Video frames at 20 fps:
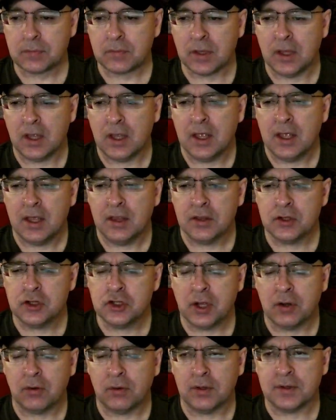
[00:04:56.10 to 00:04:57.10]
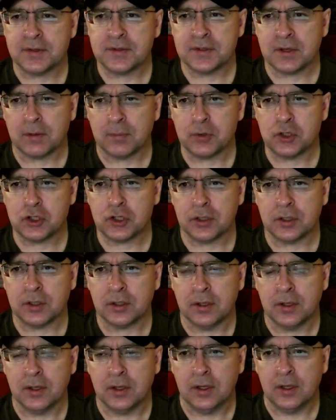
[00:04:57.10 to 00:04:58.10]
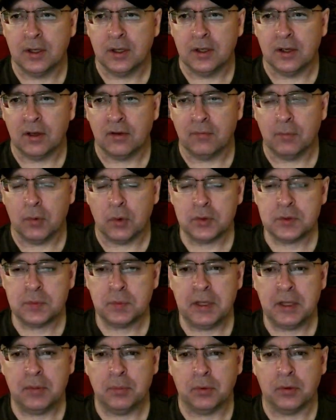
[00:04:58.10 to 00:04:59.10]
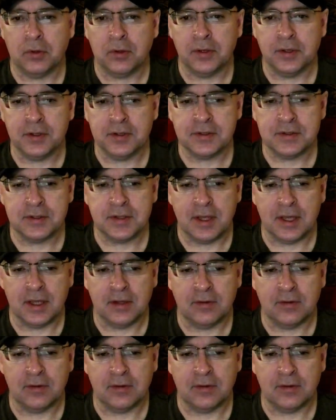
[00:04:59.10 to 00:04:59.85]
the general assumption of most people is that